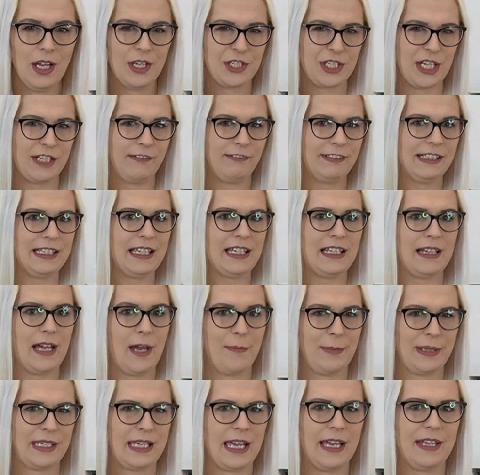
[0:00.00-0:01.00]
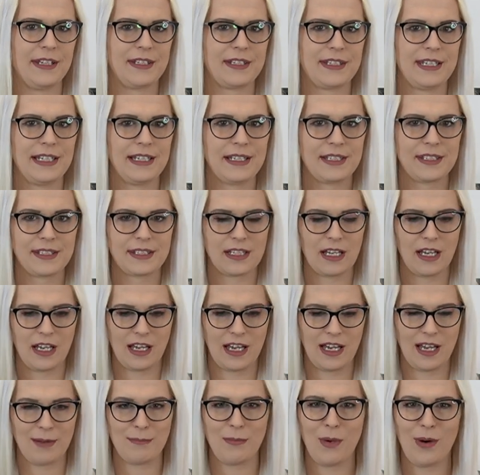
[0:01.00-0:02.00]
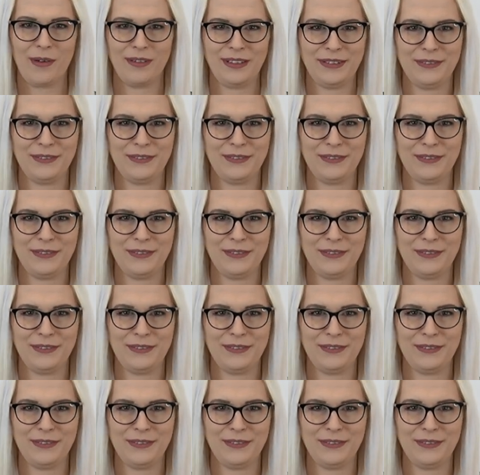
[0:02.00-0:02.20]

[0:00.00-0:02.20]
Generally, I'm against this. I'm more